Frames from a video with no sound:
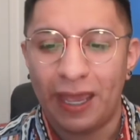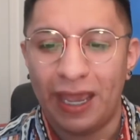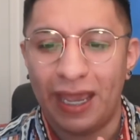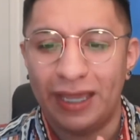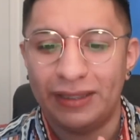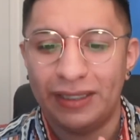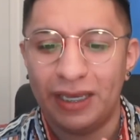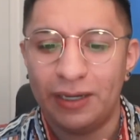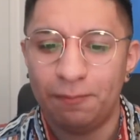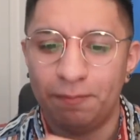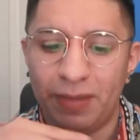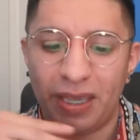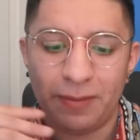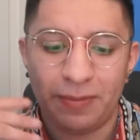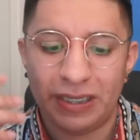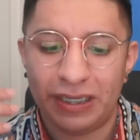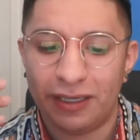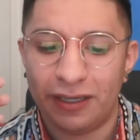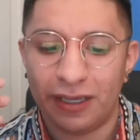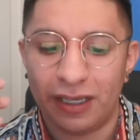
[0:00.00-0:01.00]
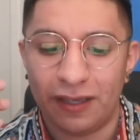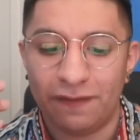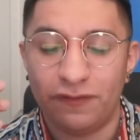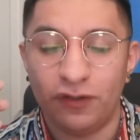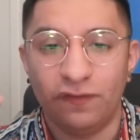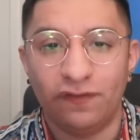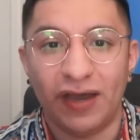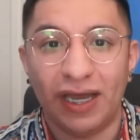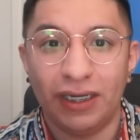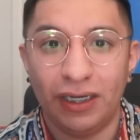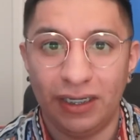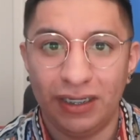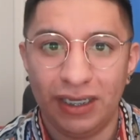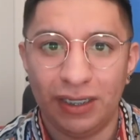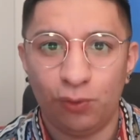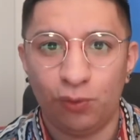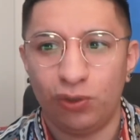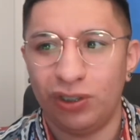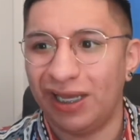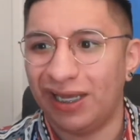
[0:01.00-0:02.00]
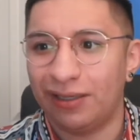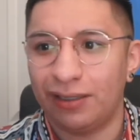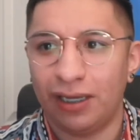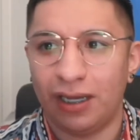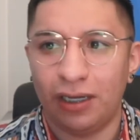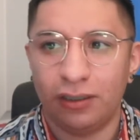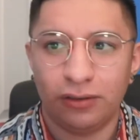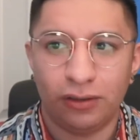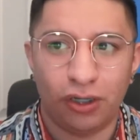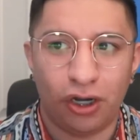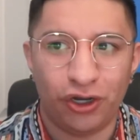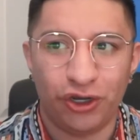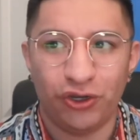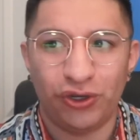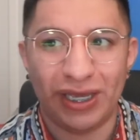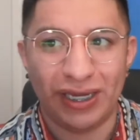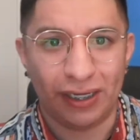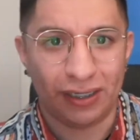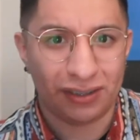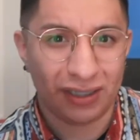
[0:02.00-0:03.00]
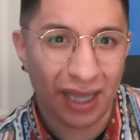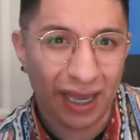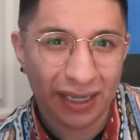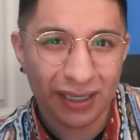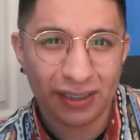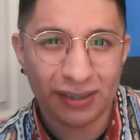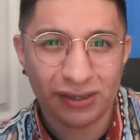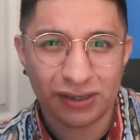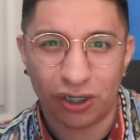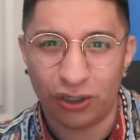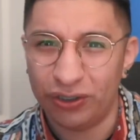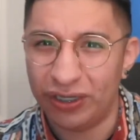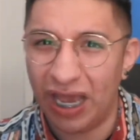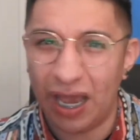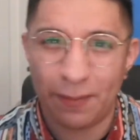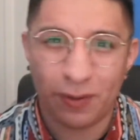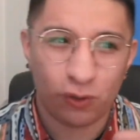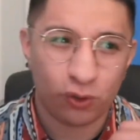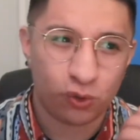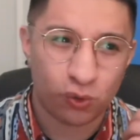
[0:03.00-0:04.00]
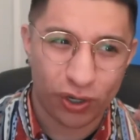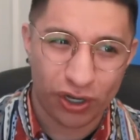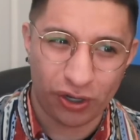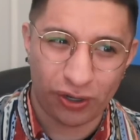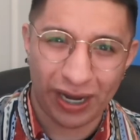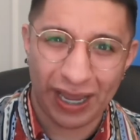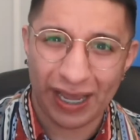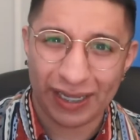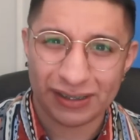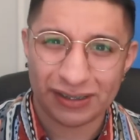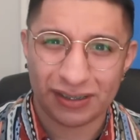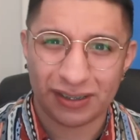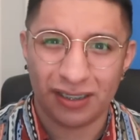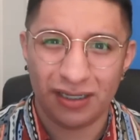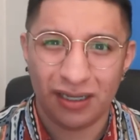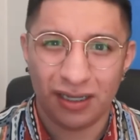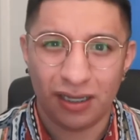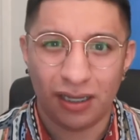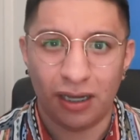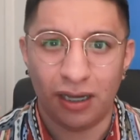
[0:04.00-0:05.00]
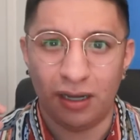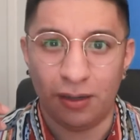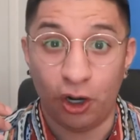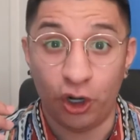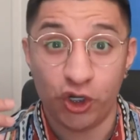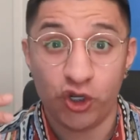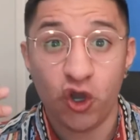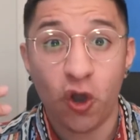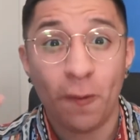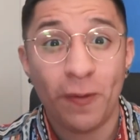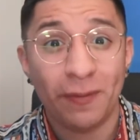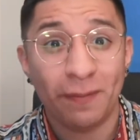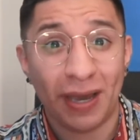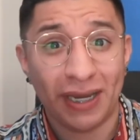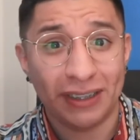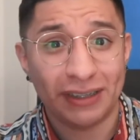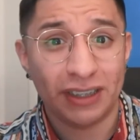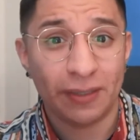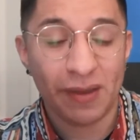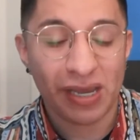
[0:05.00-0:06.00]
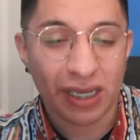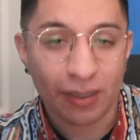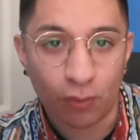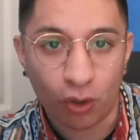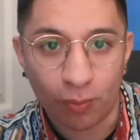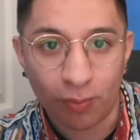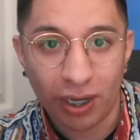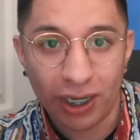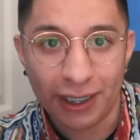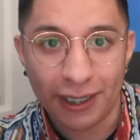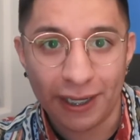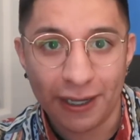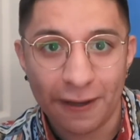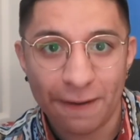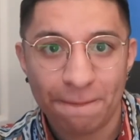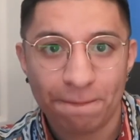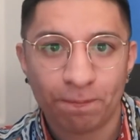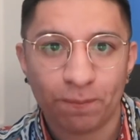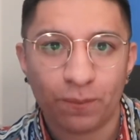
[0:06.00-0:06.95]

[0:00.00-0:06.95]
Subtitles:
And then maybe if you find a need, well, like, are you getting clients? Are you happy with where you're at? Are you open-minded to making more money?